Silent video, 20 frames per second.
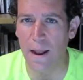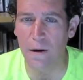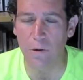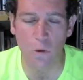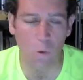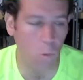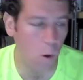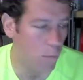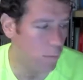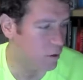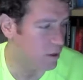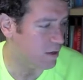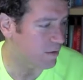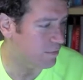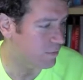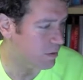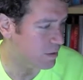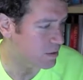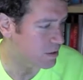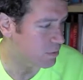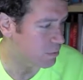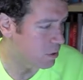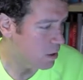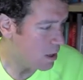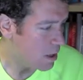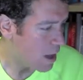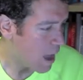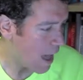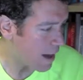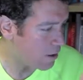I don't know what would con-
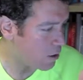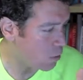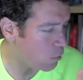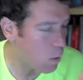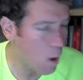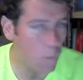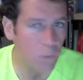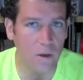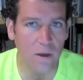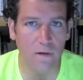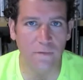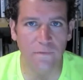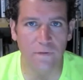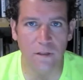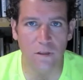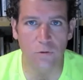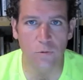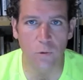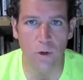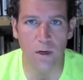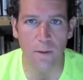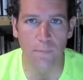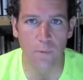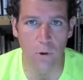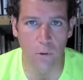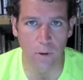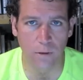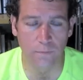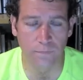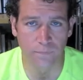I don't know what would convince Rick
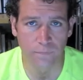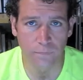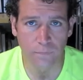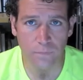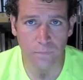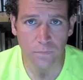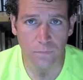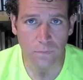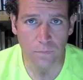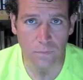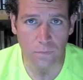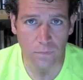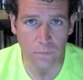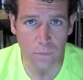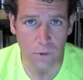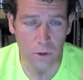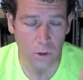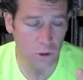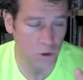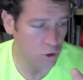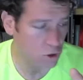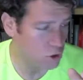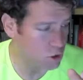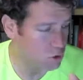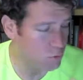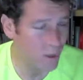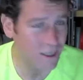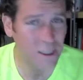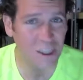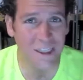Moonen to
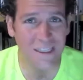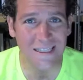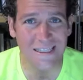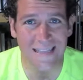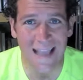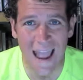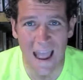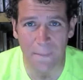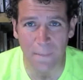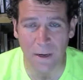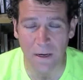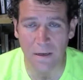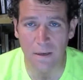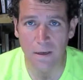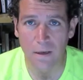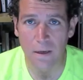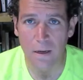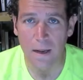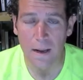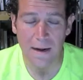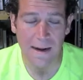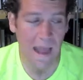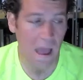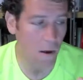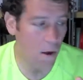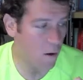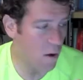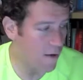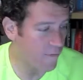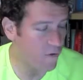switch salmon.
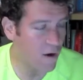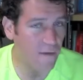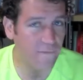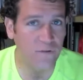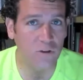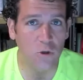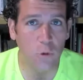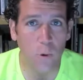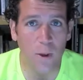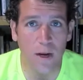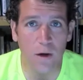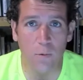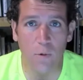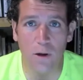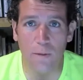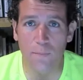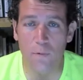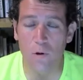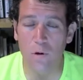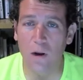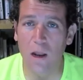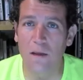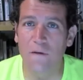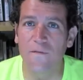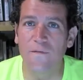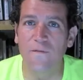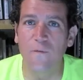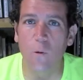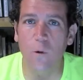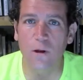Now, however, I've tweeted Rick Moonen like
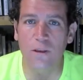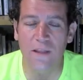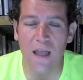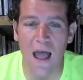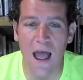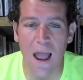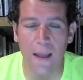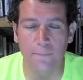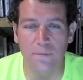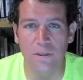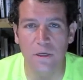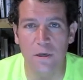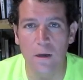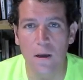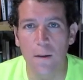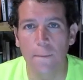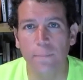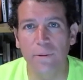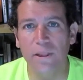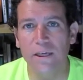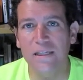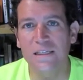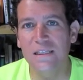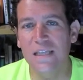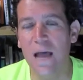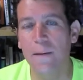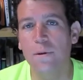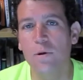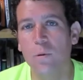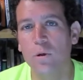four times. Please
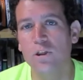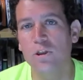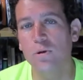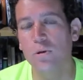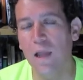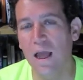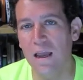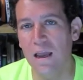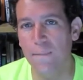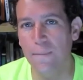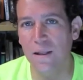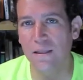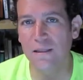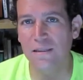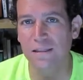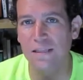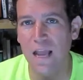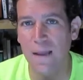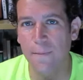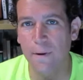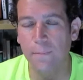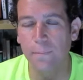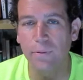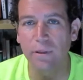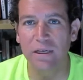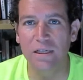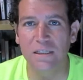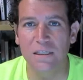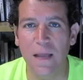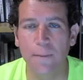tell me what you like about the salmon.
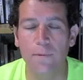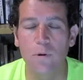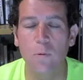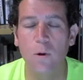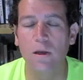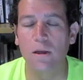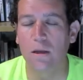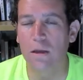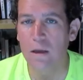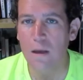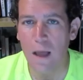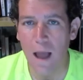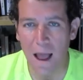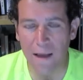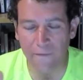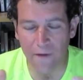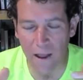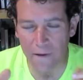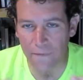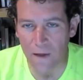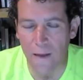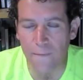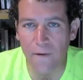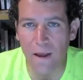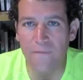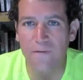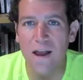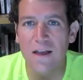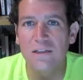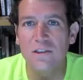Please tell me what I've, I've,
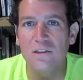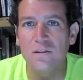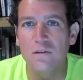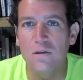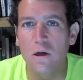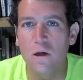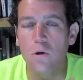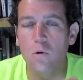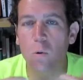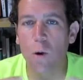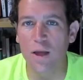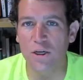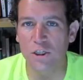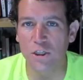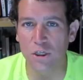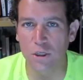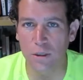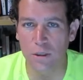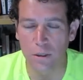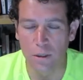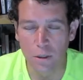I've asked a question.